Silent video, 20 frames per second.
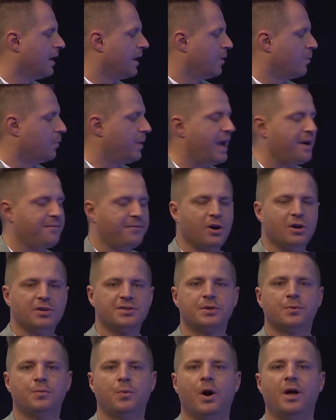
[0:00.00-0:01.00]
We have
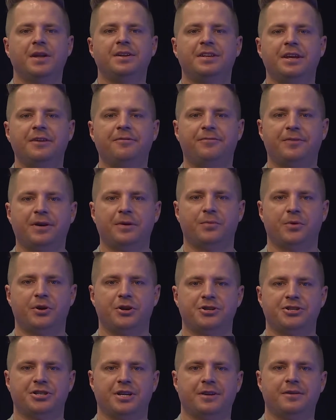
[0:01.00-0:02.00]
also one different
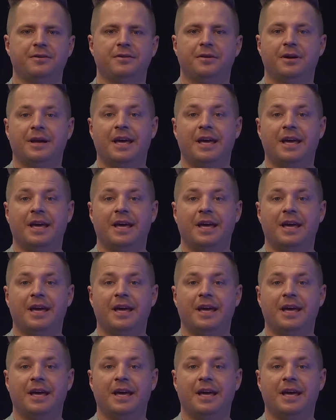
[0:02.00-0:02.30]
version